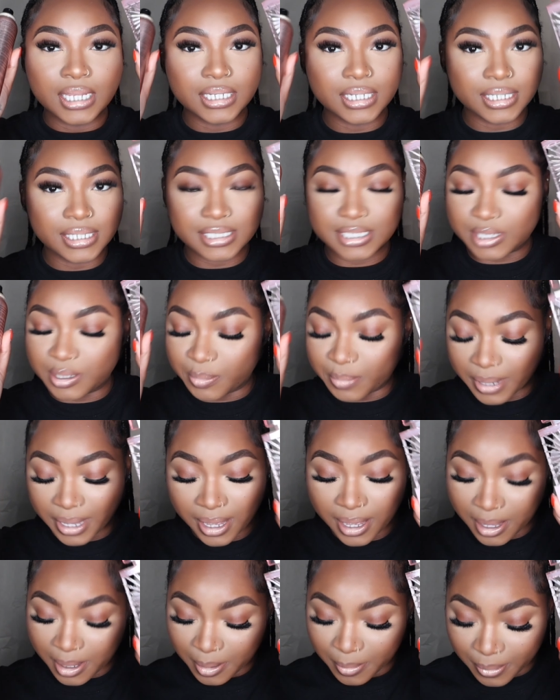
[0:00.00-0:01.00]
Listen,
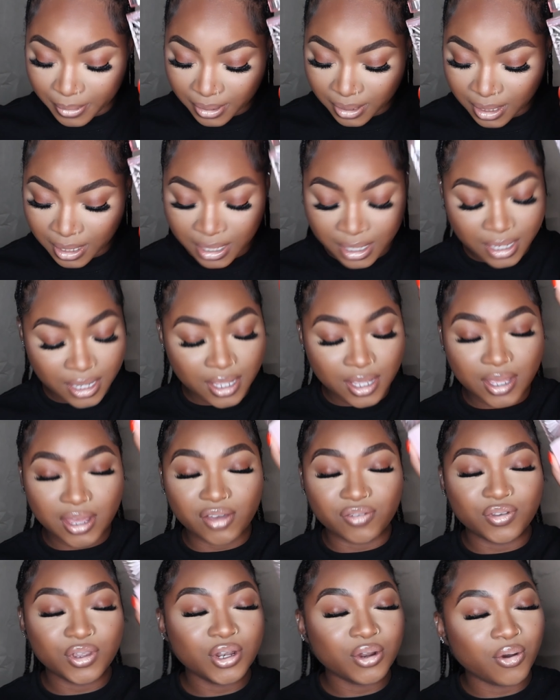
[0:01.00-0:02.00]
babe,
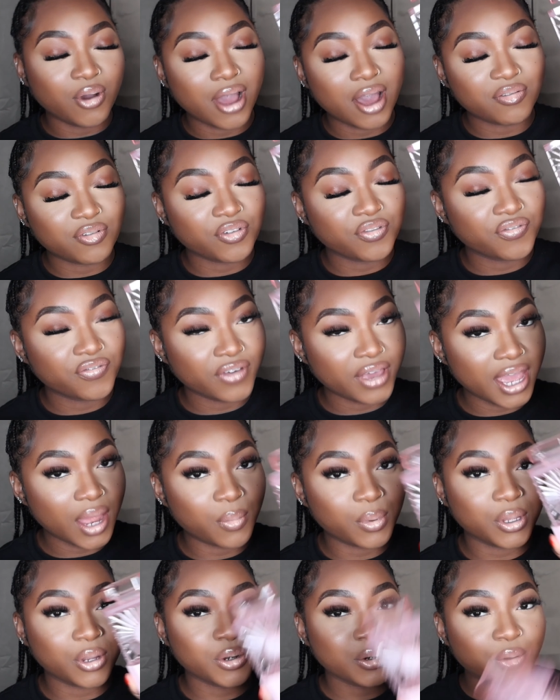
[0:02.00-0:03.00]
if you don't have a
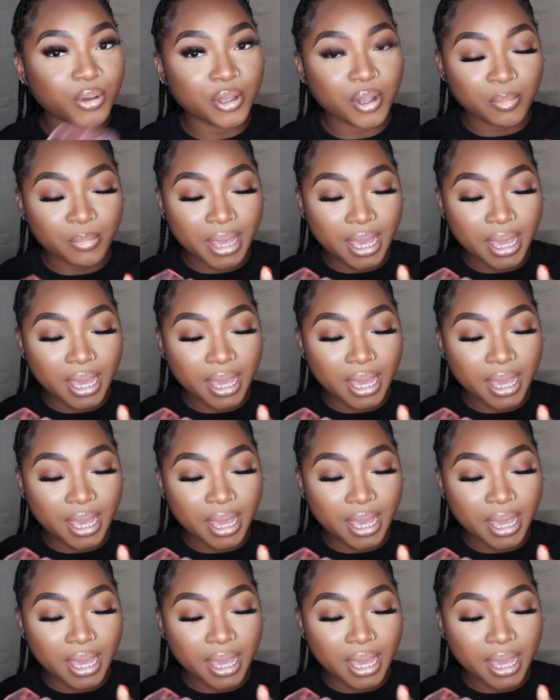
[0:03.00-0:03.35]
fan when you're doing your